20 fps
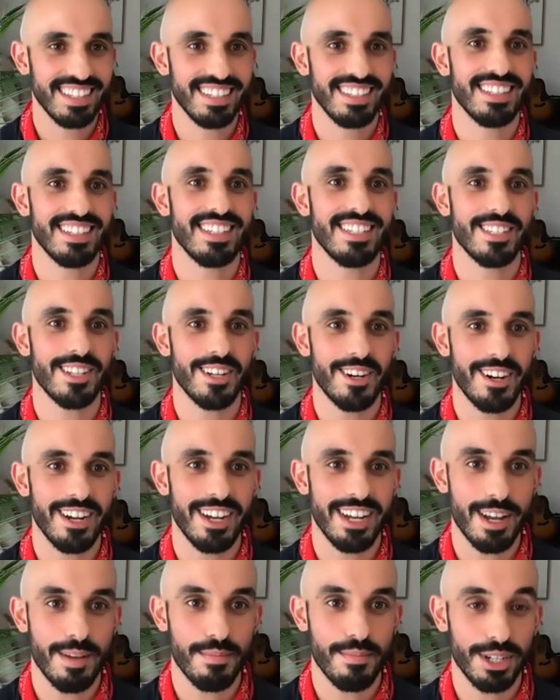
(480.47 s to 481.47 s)
Is there
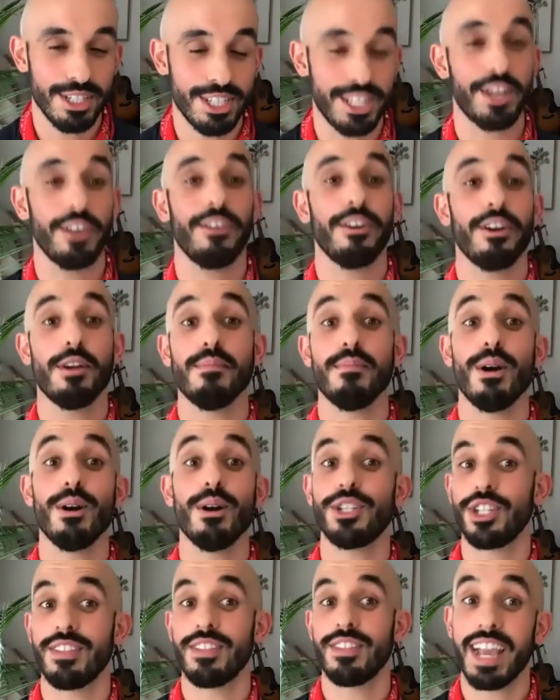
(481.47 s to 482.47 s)
a particular
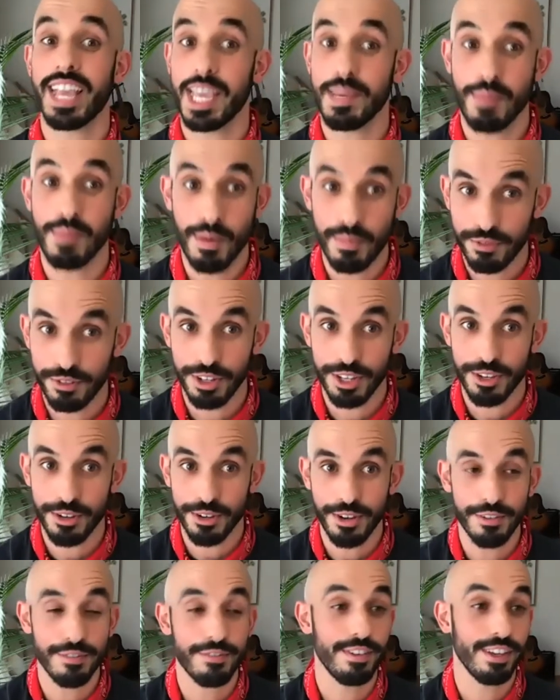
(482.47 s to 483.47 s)
emotion that came up for you,
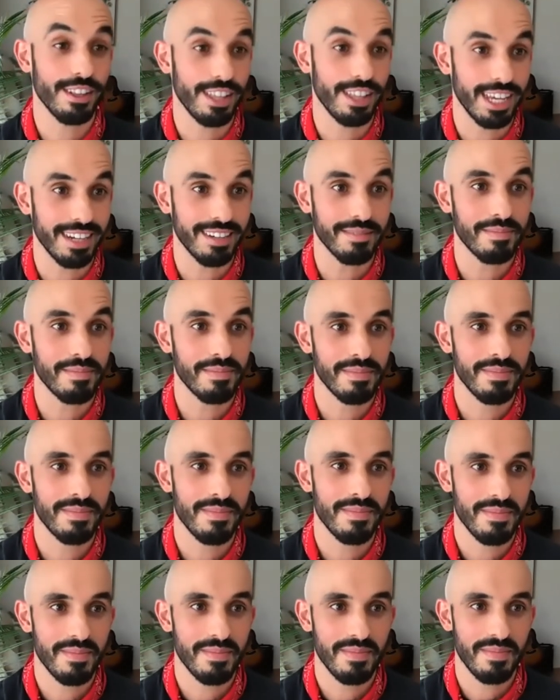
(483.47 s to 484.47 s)
a feeling,
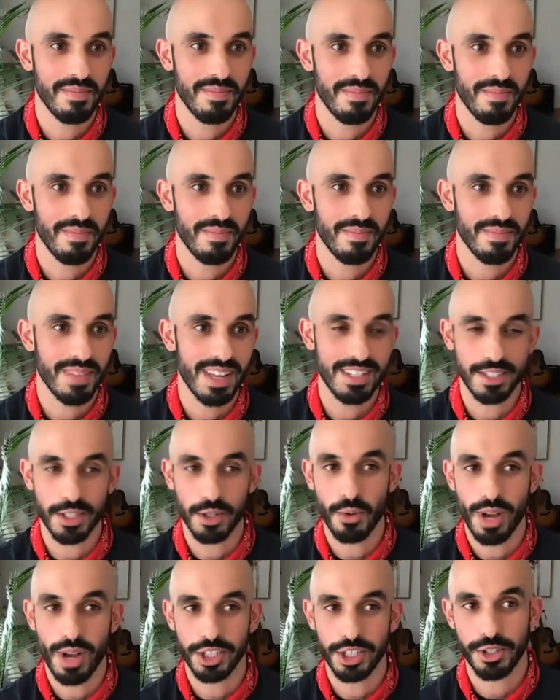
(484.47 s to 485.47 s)
as
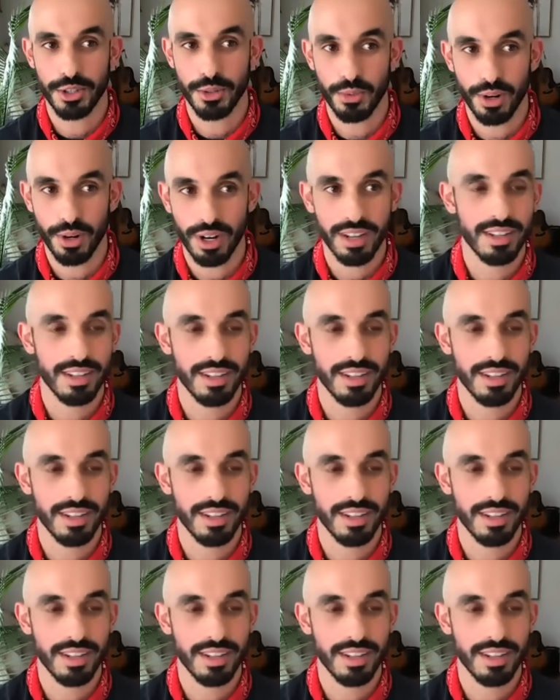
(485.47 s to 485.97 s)
you watched the work?